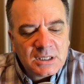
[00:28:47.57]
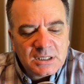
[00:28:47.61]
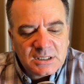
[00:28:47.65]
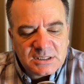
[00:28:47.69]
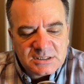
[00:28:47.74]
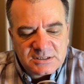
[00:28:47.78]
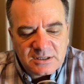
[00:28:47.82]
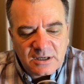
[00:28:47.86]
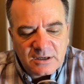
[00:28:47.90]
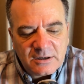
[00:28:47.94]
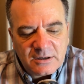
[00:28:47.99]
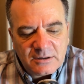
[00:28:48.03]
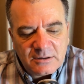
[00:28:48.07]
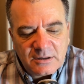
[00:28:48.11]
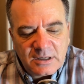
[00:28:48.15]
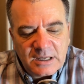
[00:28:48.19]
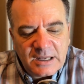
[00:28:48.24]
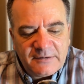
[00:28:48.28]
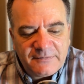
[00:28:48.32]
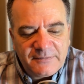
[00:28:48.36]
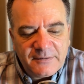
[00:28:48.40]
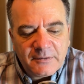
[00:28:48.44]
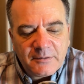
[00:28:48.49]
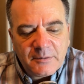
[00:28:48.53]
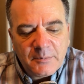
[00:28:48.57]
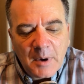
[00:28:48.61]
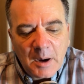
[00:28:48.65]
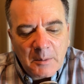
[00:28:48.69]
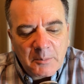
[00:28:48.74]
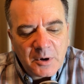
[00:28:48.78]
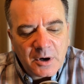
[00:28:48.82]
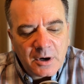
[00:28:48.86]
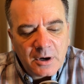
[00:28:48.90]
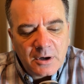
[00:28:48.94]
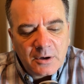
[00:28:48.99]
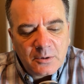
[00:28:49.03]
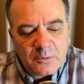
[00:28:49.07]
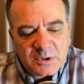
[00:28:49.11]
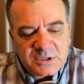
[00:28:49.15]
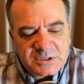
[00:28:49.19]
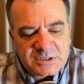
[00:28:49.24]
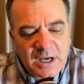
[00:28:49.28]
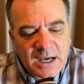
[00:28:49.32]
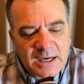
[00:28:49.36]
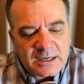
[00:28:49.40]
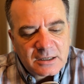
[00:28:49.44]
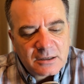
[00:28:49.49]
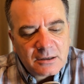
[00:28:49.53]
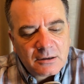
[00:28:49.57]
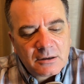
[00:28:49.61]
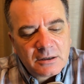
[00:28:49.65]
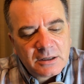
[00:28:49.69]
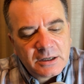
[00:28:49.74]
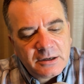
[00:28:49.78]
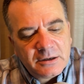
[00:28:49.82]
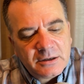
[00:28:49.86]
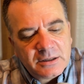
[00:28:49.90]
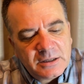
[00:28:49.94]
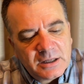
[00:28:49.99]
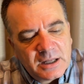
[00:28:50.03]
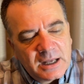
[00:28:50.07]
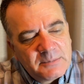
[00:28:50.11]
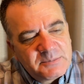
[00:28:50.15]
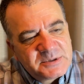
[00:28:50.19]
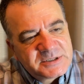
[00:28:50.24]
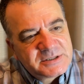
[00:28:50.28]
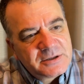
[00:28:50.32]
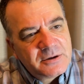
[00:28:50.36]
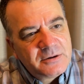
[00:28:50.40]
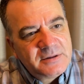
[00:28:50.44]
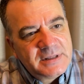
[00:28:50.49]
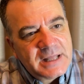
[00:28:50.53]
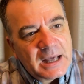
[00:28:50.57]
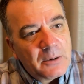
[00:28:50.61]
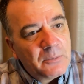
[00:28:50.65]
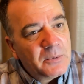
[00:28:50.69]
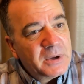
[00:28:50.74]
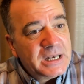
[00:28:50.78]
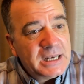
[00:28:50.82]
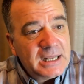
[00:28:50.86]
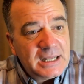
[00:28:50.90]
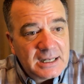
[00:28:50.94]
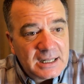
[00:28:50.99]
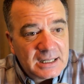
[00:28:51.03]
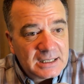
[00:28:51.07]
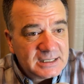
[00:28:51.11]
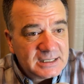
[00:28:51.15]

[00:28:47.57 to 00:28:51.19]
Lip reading: So if you remember, we were talking earlier in the episode that we need at